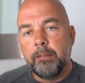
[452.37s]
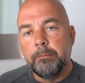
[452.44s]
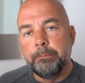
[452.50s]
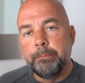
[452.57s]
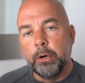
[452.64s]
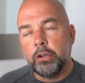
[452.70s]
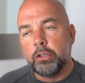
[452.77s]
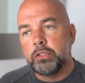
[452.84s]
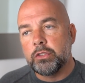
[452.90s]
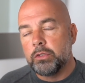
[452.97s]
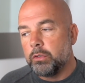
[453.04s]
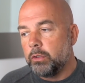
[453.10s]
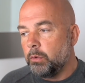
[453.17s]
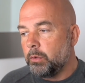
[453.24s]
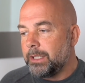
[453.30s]
of
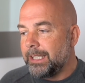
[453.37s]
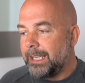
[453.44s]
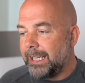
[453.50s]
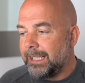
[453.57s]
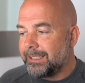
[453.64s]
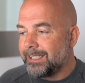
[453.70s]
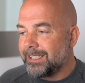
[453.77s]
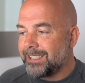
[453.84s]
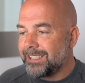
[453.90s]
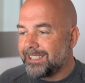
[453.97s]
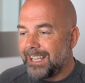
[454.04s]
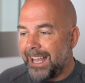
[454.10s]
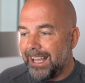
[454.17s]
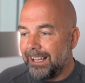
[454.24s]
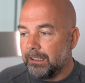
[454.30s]
books you'd need to
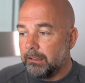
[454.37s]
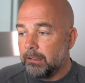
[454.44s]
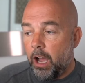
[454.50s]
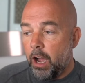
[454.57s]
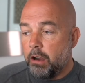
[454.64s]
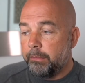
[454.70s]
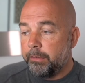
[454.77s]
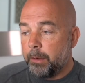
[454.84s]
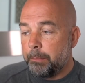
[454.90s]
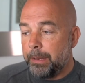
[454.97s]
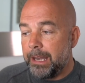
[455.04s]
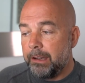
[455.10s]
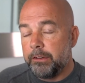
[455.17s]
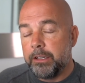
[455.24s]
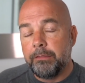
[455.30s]
sell over a
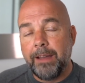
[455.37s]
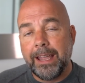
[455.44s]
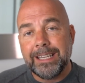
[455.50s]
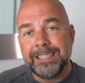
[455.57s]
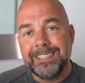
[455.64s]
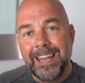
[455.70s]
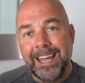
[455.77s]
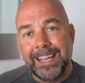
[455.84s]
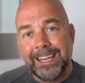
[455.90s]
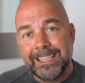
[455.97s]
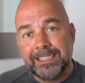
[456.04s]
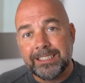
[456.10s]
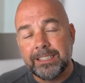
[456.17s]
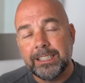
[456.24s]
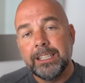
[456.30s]
period of eight
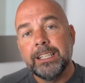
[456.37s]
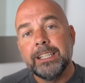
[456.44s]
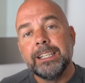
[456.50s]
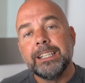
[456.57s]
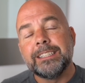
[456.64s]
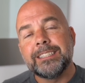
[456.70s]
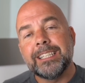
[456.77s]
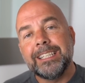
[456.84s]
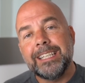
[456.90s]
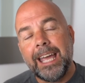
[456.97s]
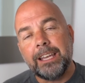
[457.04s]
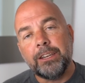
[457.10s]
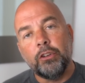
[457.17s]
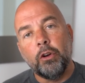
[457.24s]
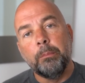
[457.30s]
days to
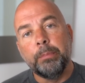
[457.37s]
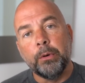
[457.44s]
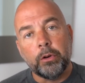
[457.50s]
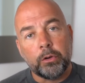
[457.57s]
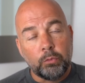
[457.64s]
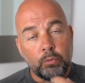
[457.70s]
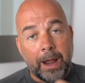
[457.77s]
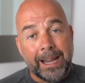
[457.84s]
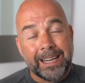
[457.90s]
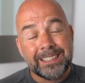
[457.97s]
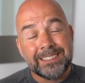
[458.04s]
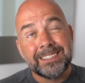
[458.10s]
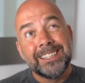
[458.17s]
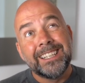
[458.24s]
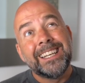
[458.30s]
get your book
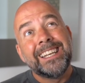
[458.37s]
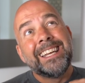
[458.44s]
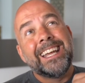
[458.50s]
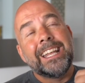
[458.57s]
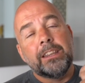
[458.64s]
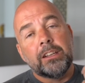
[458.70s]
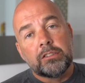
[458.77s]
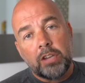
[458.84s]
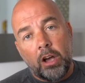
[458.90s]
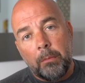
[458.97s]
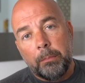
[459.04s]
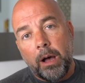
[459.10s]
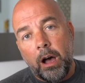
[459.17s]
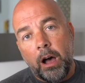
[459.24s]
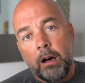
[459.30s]
ranked in the top
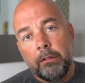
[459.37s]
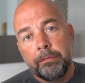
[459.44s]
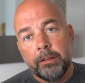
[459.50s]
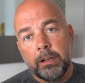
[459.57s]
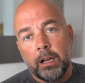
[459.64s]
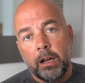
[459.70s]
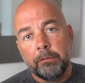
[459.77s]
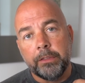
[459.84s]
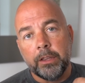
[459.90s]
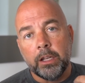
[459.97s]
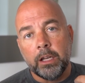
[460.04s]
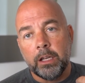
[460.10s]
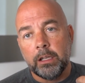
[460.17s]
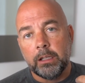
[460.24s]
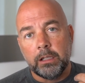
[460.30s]
half of the
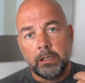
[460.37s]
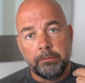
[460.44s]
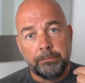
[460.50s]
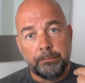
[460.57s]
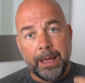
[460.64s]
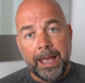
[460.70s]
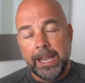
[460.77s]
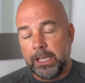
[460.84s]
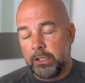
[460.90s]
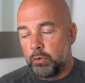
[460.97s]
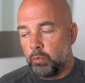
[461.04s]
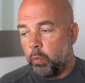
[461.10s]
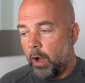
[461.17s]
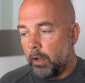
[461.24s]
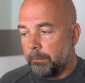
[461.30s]
of
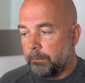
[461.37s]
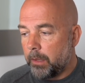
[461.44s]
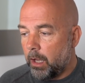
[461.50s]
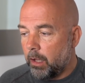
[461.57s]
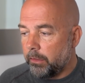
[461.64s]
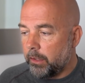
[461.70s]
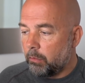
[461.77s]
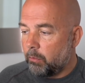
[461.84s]
page one on the